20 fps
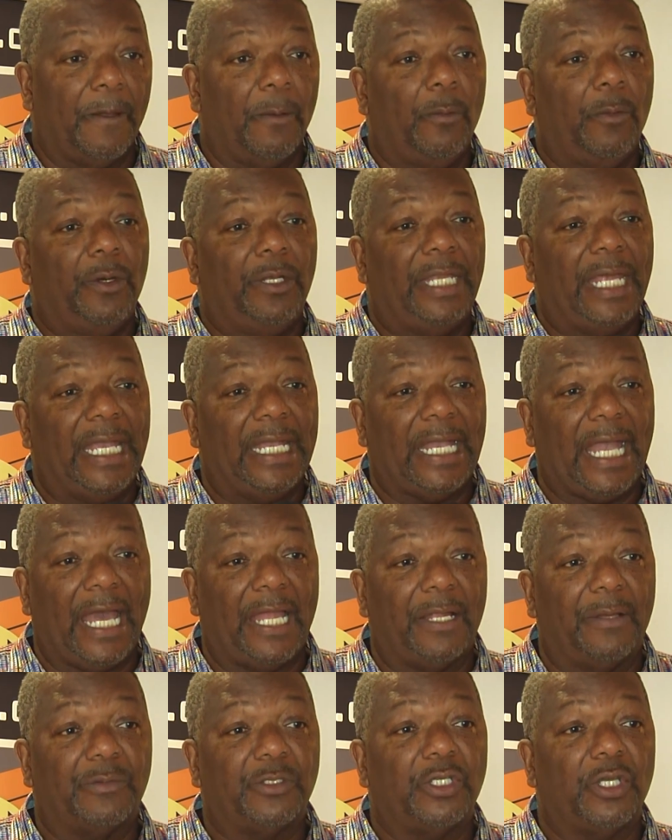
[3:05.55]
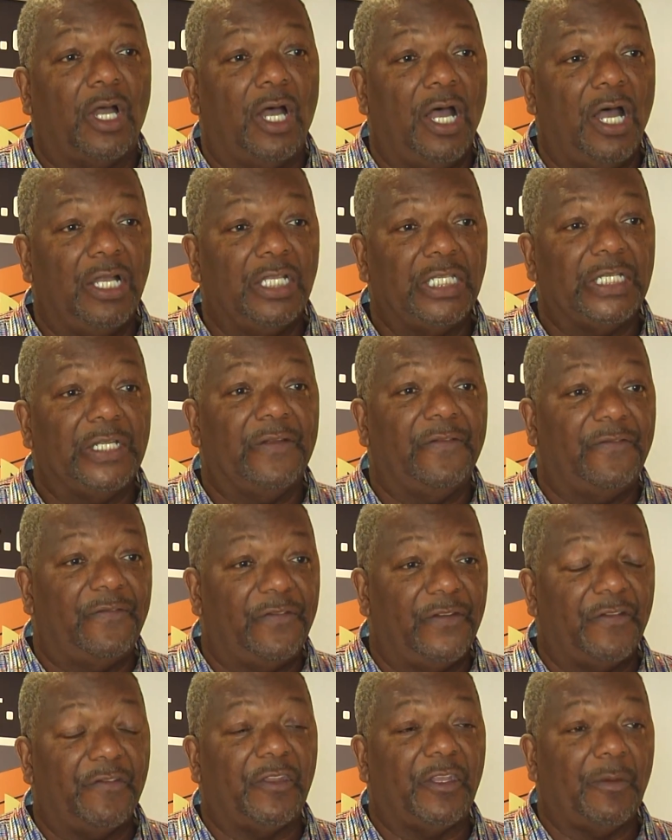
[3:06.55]
When they got up to
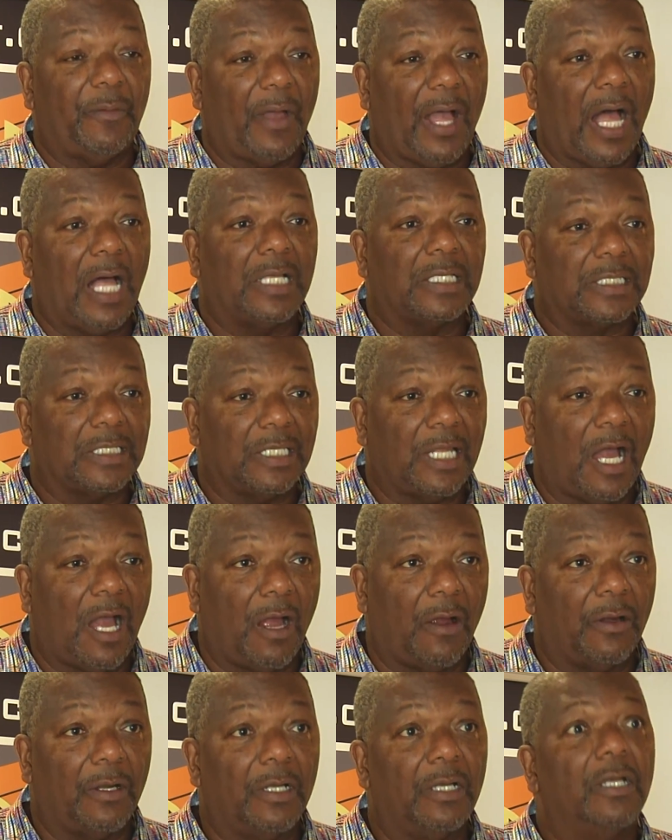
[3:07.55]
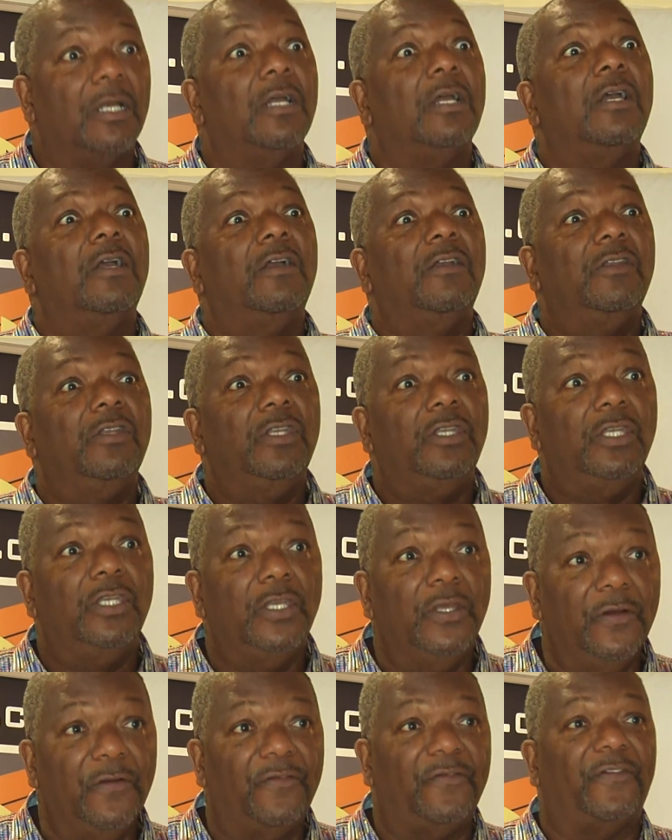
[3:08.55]
150 miles an hour,
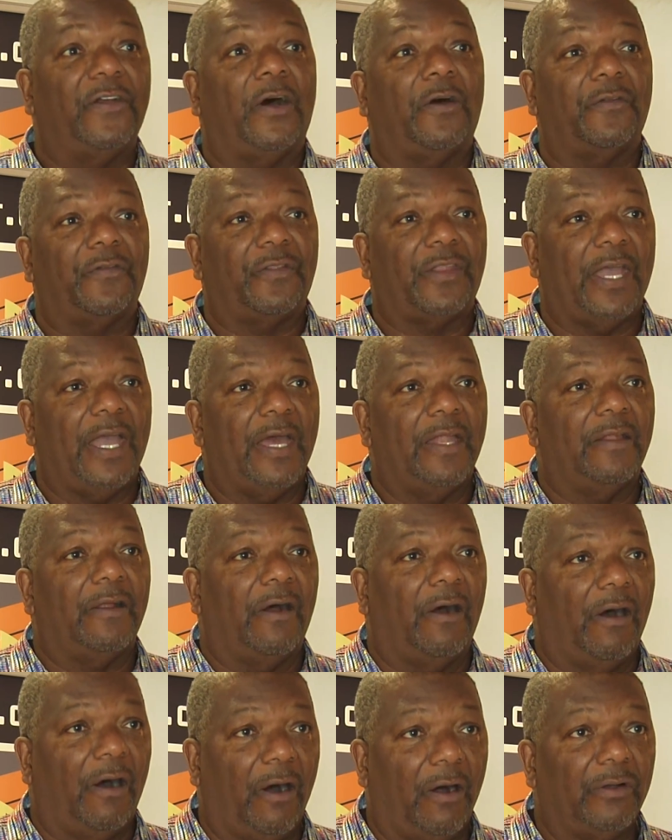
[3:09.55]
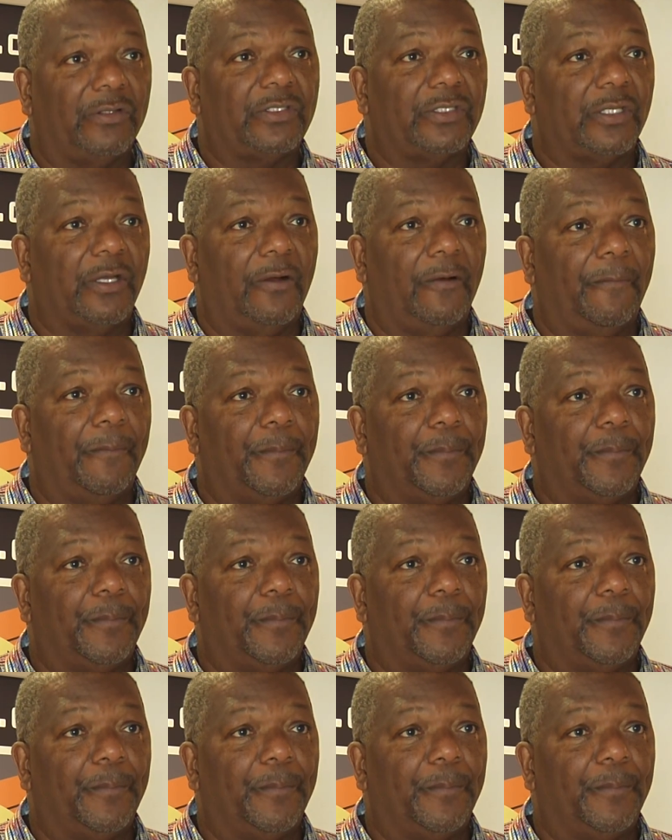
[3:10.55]
you felt that also.